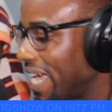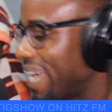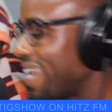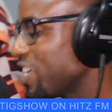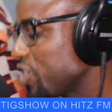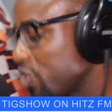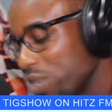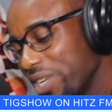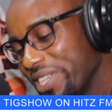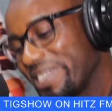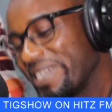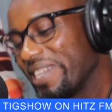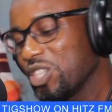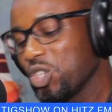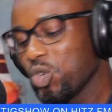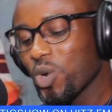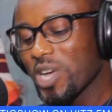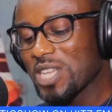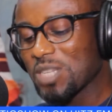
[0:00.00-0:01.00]
as you're listening
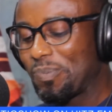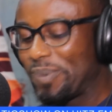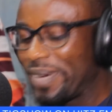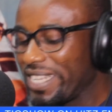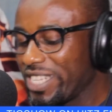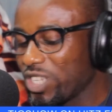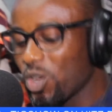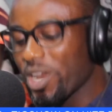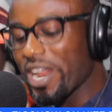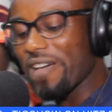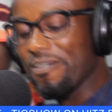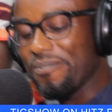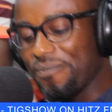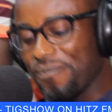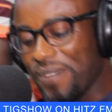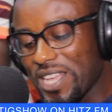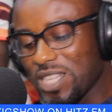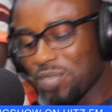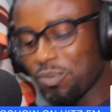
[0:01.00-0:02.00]
to us, please, on our
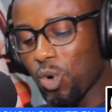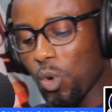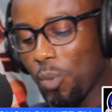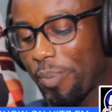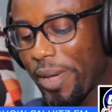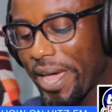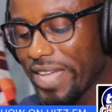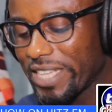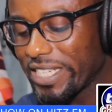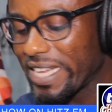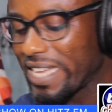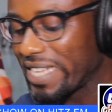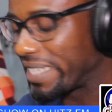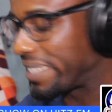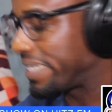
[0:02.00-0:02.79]
Facebook page is